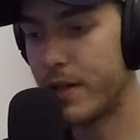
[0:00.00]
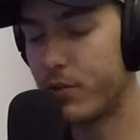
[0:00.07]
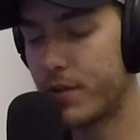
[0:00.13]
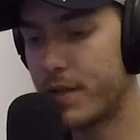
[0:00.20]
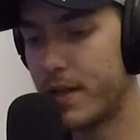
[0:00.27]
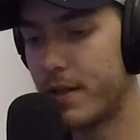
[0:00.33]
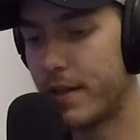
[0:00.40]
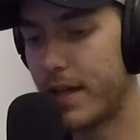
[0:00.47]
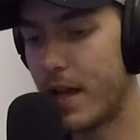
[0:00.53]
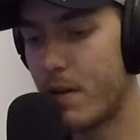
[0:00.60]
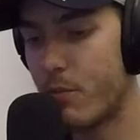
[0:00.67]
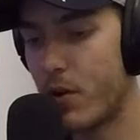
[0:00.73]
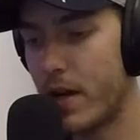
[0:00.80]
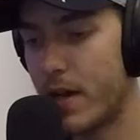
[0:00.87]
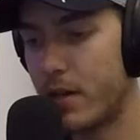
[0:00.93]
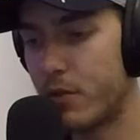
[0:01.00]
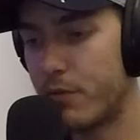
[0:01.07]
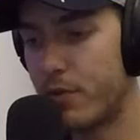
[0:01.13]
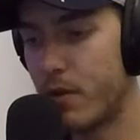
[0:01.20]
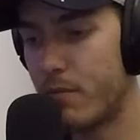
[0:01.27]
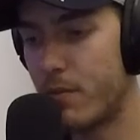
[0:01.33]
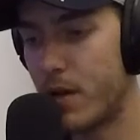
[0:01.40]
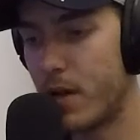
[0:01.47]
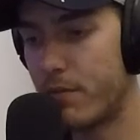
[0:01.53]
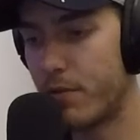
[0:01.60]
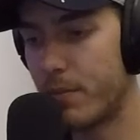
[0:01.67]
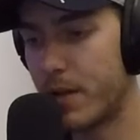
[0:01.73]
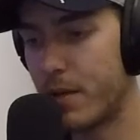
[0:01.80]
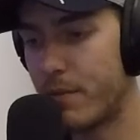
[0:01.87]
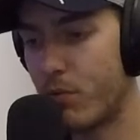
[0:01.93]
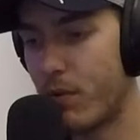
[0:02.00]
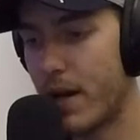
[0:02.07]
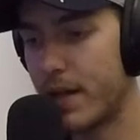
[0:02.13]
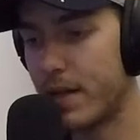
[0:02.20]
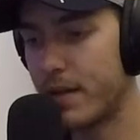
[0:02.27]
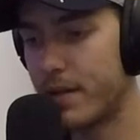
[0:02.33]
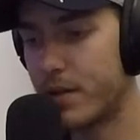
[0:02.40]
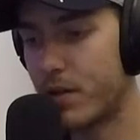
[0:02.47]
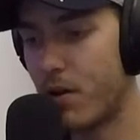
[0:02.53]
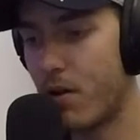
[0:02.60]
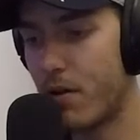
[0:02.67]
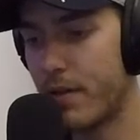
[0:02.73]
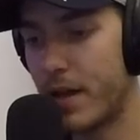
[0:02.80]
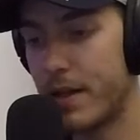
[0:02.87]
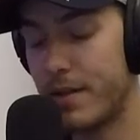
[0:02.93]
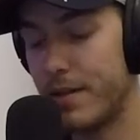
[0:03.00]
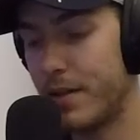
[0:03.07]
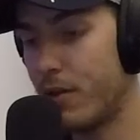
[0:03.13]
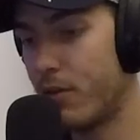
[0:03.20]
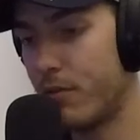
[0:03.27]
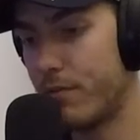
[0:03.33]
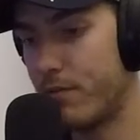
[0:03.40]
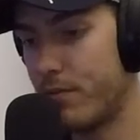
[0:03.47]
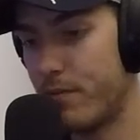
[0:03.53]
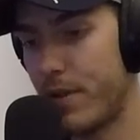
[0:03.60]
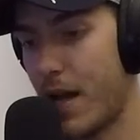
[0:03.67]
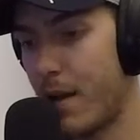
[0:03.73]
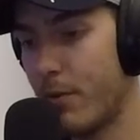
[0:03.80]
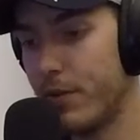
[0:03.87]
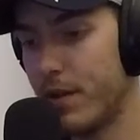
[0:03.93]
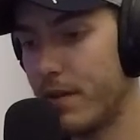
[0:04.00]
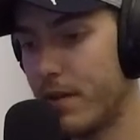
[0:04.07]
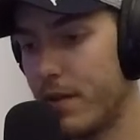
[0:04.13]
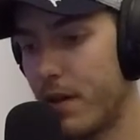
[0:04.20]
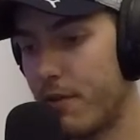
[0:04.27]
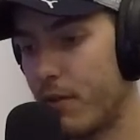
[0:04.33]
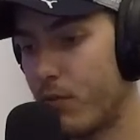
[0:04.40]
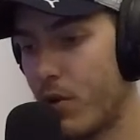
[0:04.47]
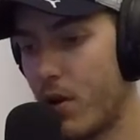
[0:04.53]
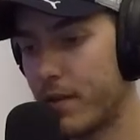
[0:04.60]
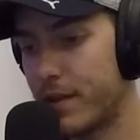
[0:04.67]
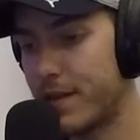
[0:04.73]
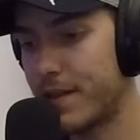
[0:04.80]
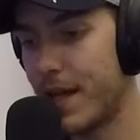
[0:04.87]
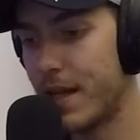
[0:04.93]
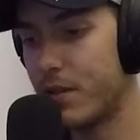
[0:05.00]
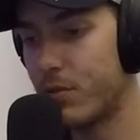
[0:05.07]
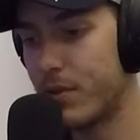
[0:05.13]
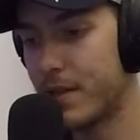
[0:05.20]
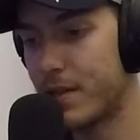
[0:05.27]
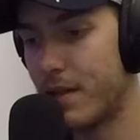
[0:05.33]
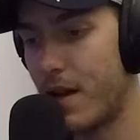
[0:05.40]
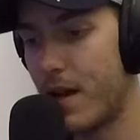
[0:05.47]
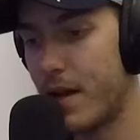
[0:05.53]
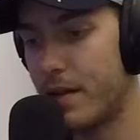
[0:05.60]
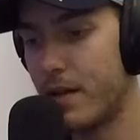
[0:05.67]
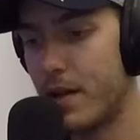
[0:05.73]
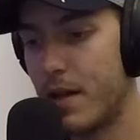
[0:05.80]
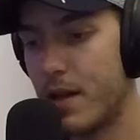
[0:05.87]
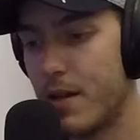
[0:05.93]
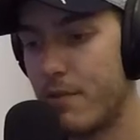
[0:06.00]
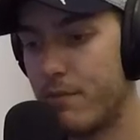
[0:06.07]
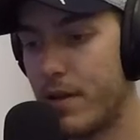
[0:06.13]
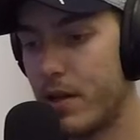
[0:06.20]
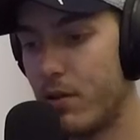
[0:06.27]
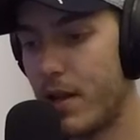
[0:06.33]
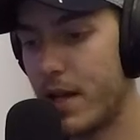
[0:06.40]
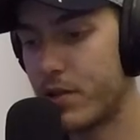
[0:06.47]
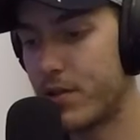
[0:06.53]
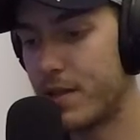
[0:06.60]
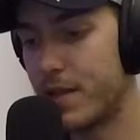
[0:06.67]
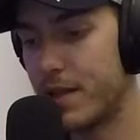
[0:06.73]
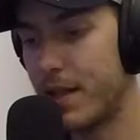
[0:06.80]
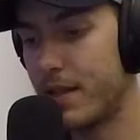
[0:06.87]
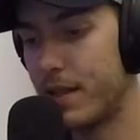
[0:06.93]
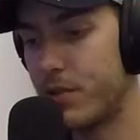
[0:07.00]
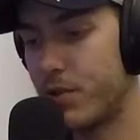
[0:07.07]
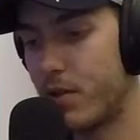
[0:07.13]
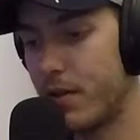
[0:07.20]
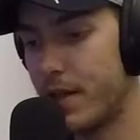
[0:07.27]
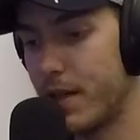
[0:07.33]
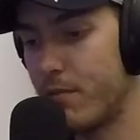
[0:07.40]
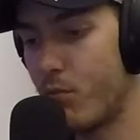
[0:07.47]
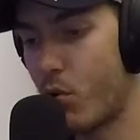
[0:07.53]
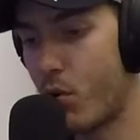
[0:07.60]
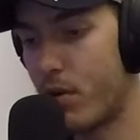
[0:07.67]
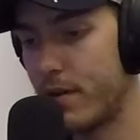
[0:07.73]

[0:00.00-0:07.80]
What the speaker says: you'll see the camera angle from Kimi Räikkönen's car, that Hamilton did nothing wrong, stayed to his line. Vettel actually slightly turned in more